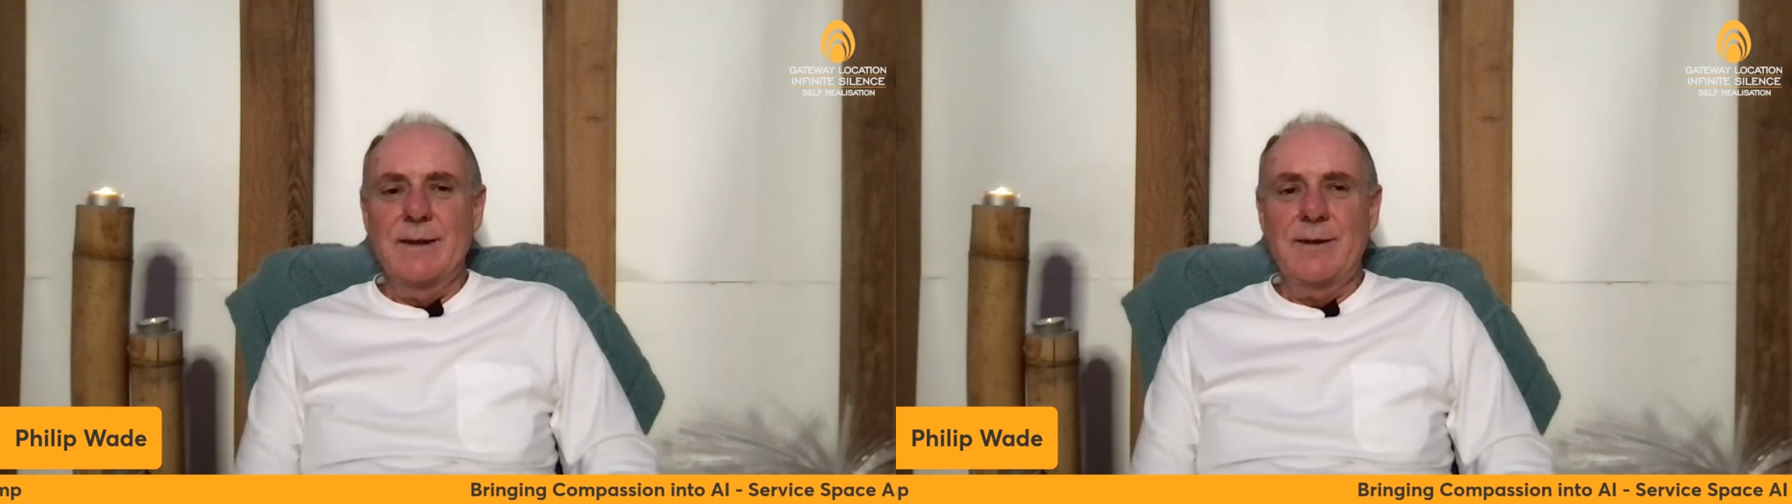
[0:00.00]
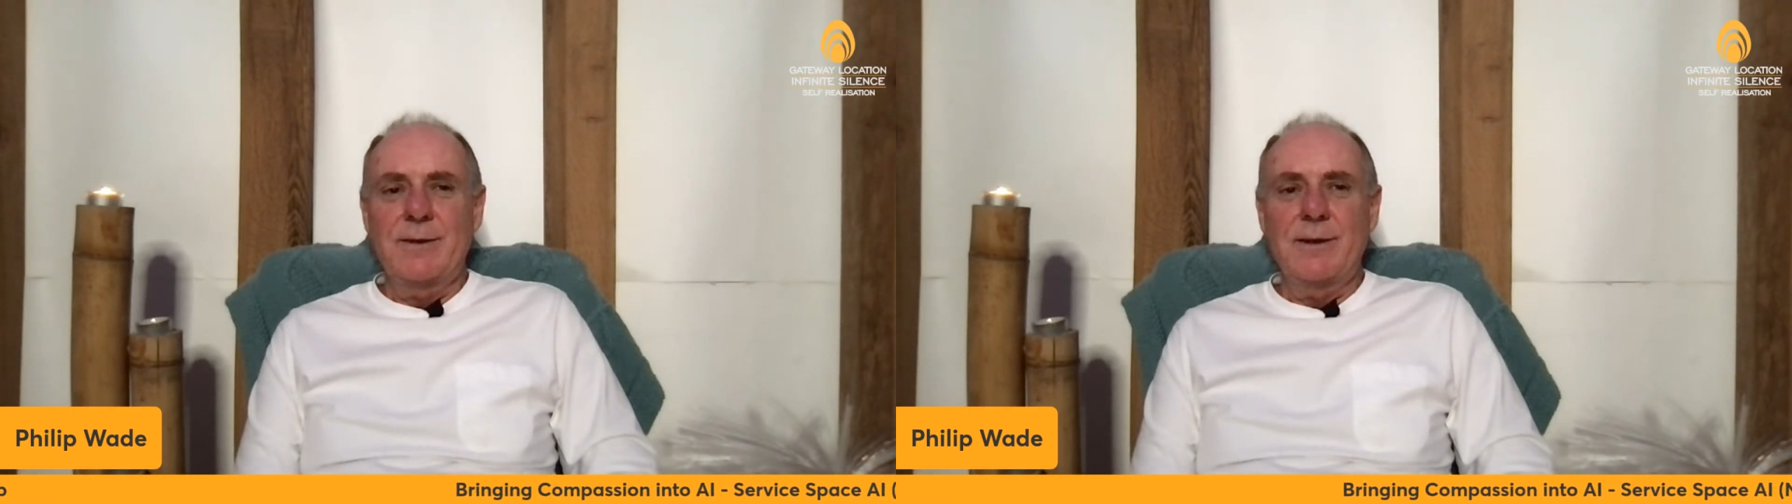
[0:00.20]

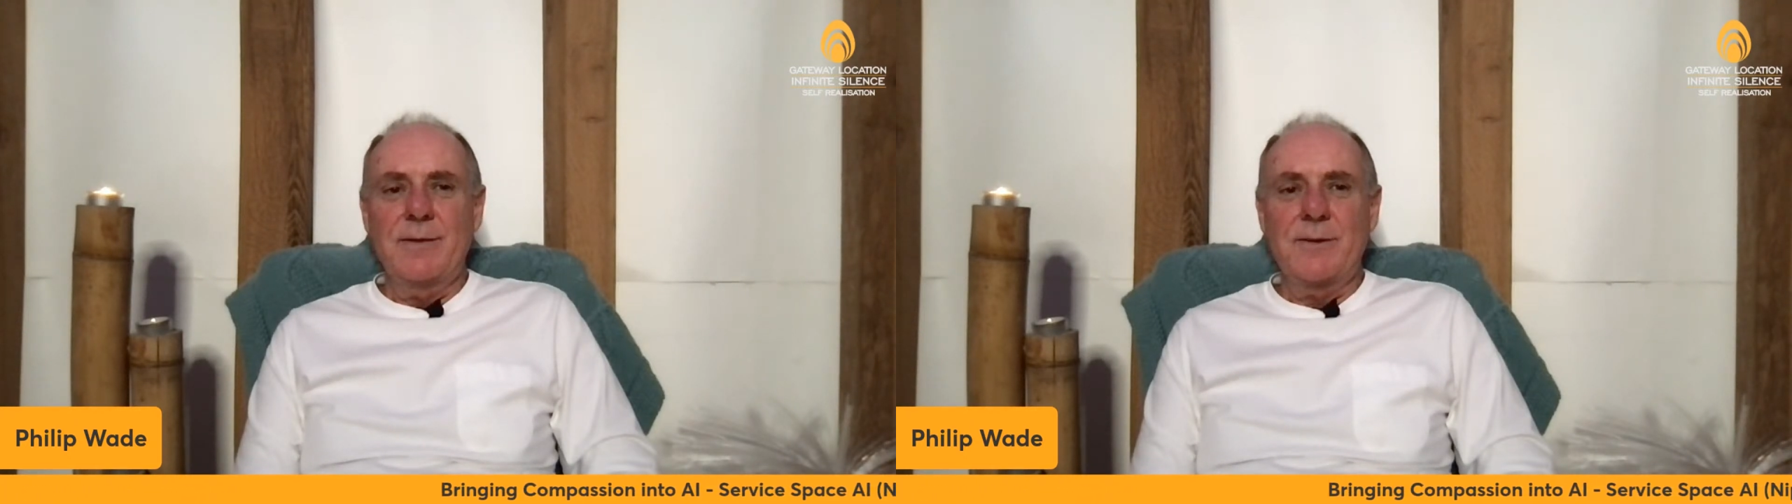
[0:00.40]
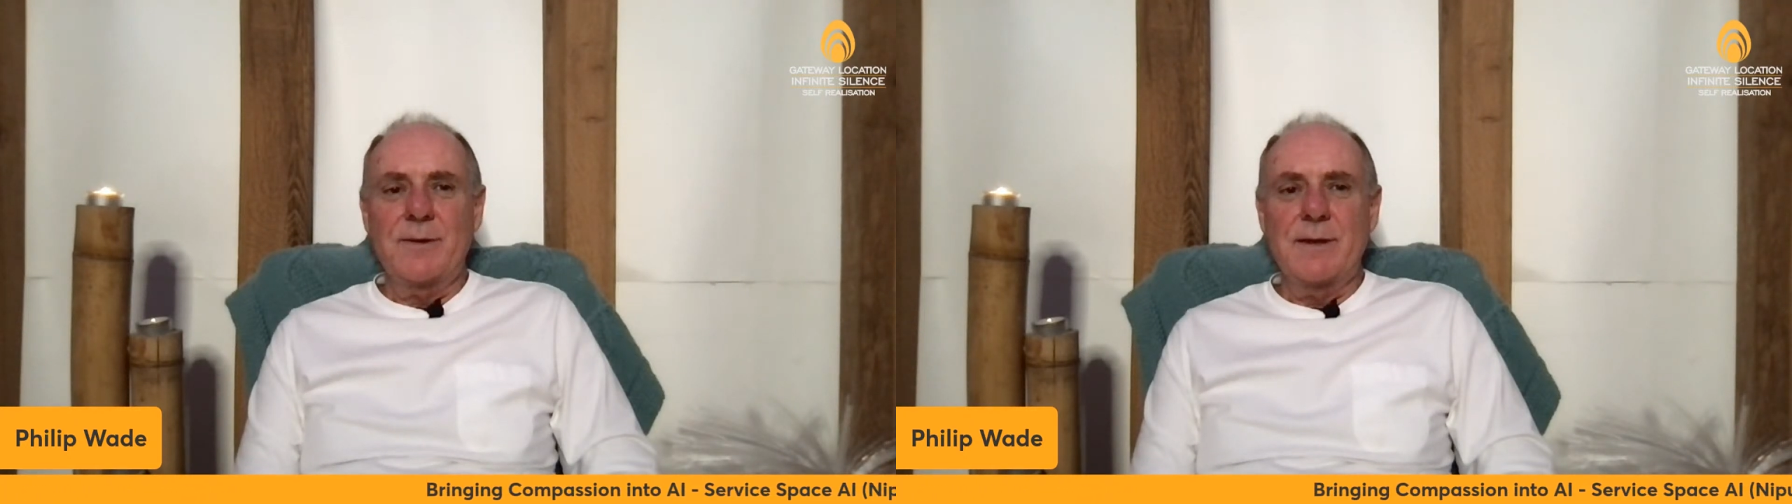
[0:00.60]
all
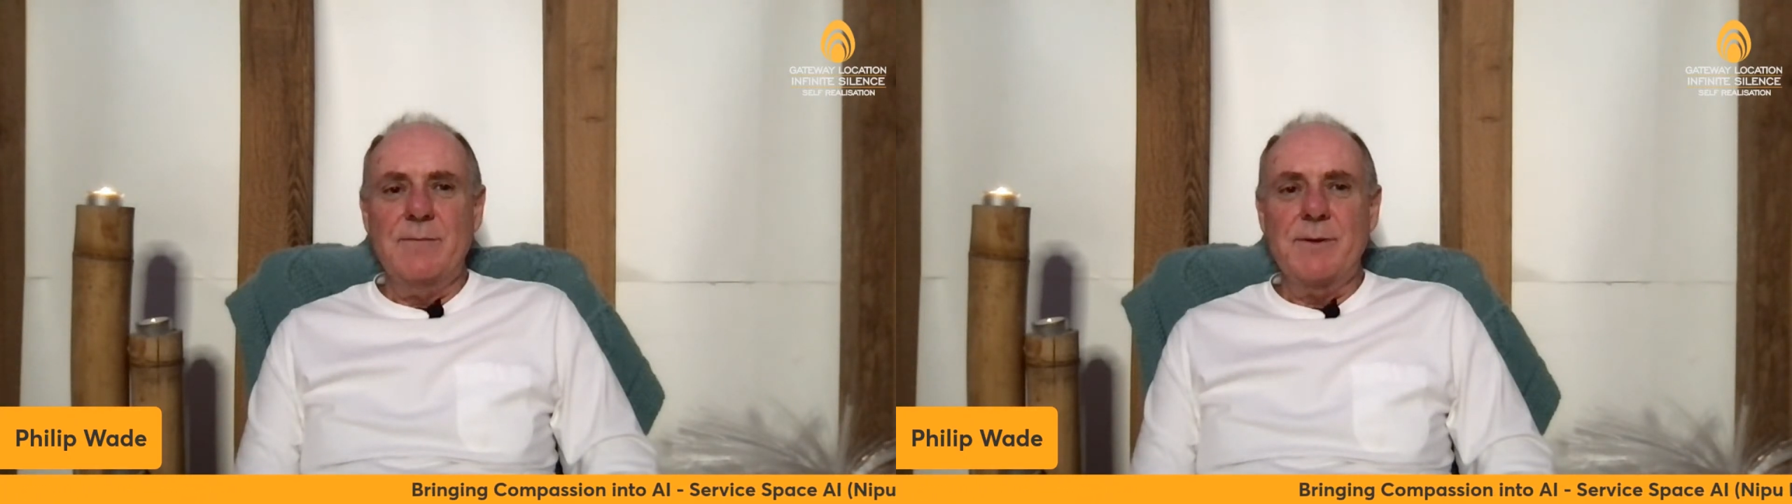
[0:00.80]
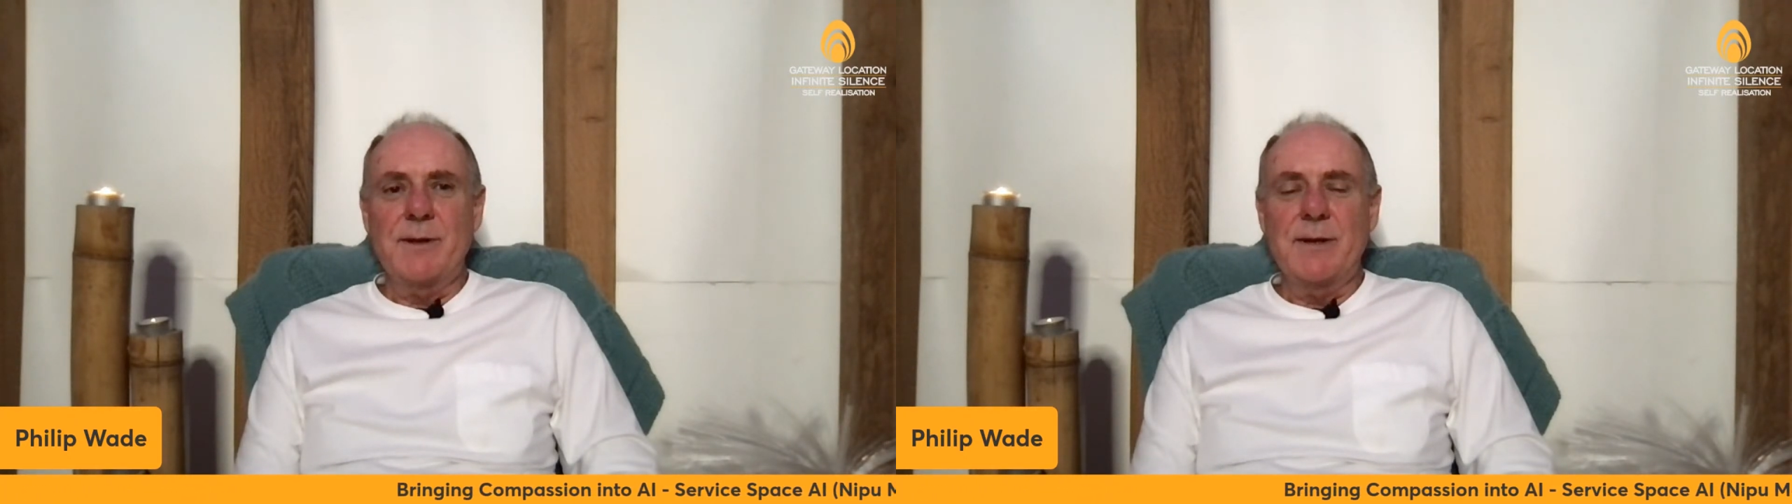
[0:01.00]
of the
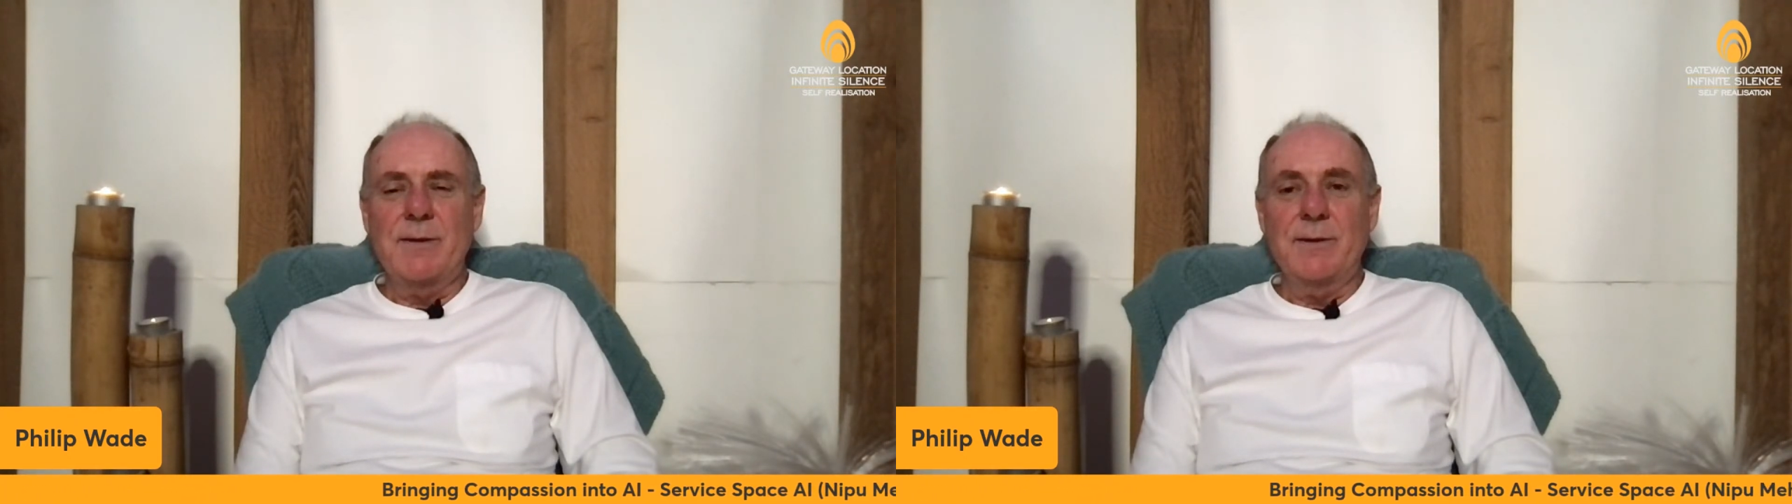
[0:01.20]
material,